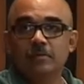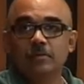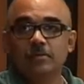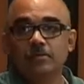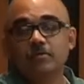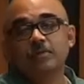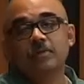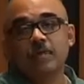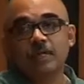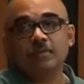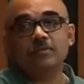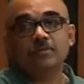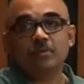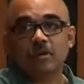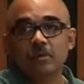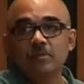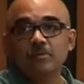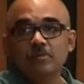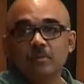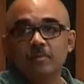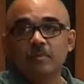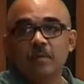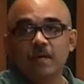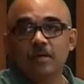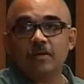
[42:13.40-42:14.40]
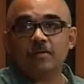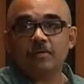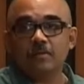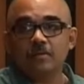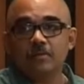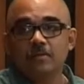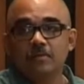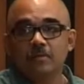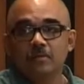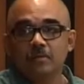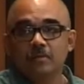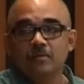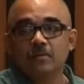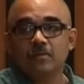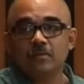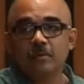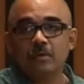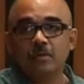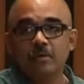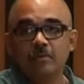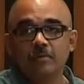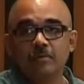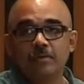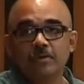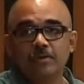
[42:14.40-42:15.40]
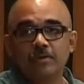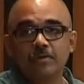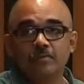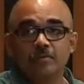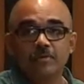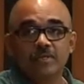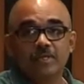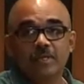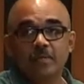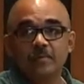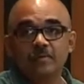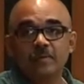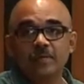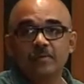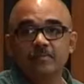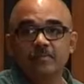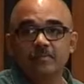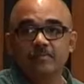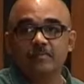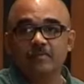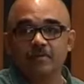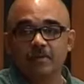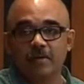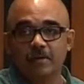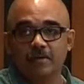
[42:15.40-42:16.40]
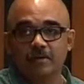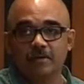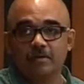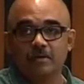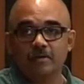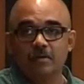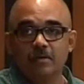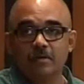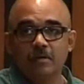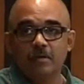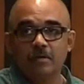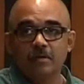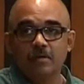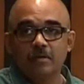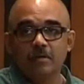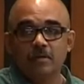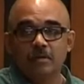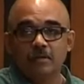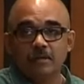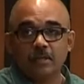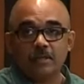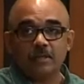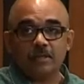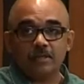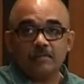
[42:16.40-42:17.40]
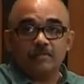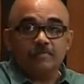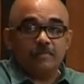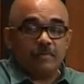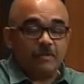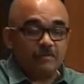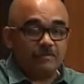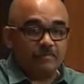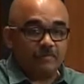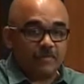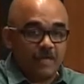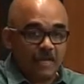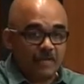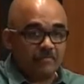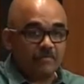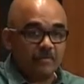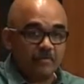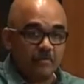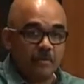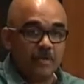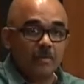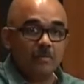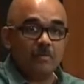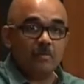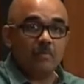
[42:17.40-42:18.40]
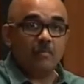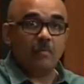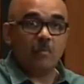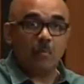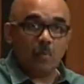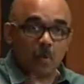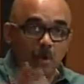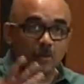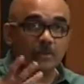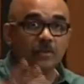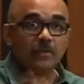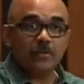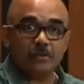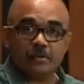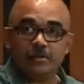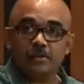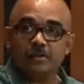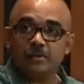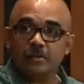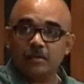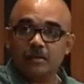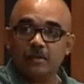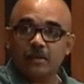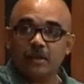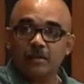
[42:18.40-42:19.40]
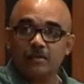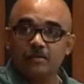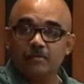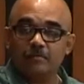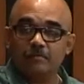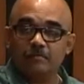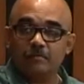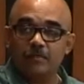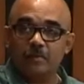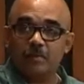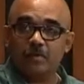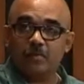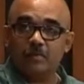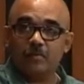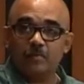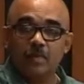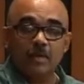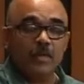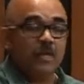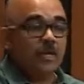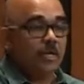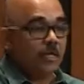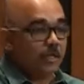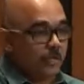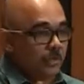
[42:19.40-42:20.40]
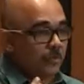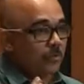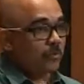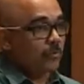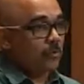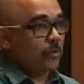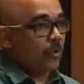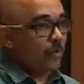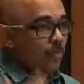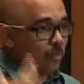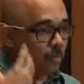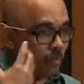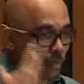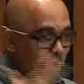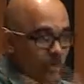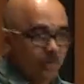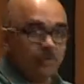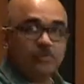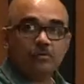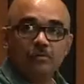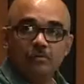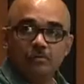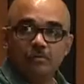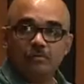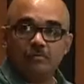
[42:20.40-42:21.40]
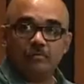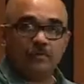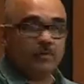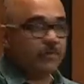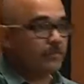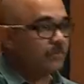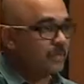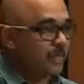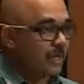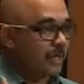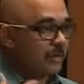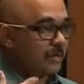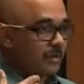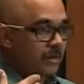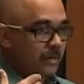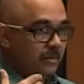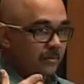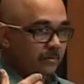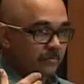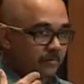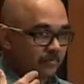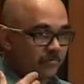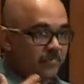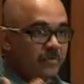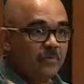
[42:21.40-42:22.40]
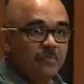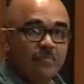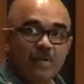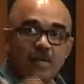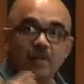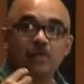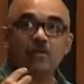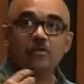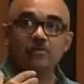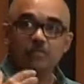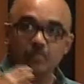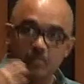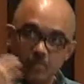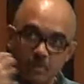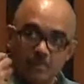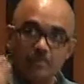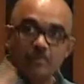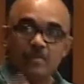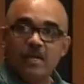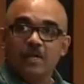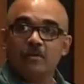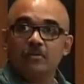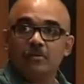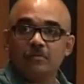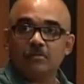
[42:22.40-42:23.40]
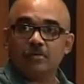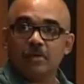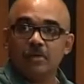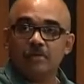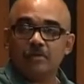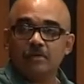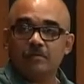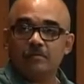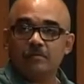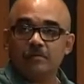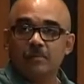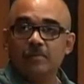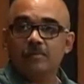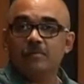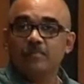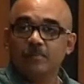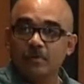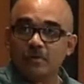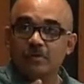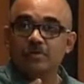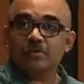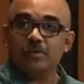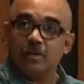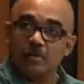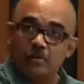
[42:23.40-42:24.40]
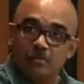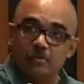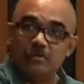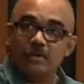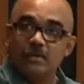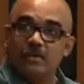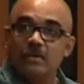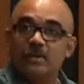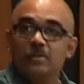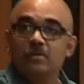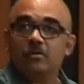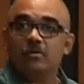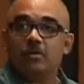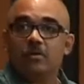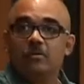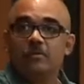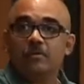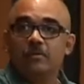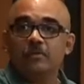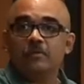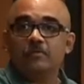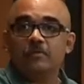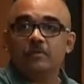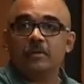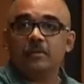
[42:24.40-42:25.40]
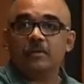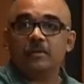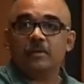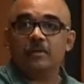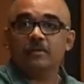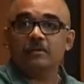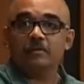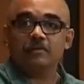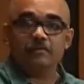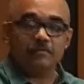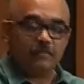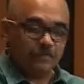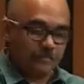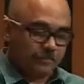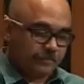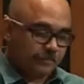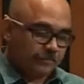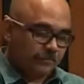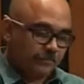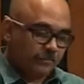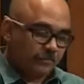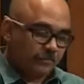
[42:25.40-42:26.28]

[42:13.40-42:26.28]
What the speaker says: So that's also part of the whole equation, which sometimes we forget. That if everyone wanted a certain kind of film, they would go watch those films and filmmakers would make those kinds of films because they know that there is an audience for that kind of film.